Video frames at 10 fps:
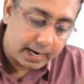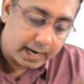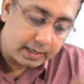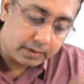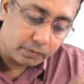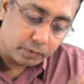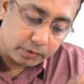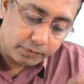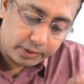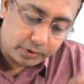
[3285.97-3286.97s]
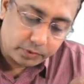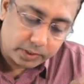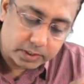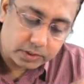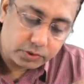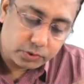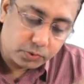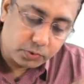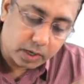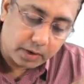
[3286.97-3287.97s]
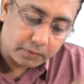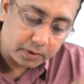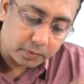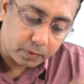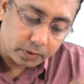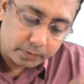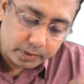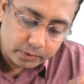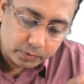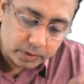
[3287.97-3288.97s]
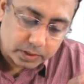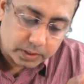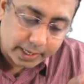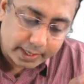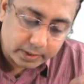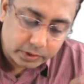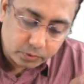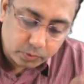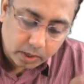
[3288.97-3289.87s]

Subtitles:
and what we do is direct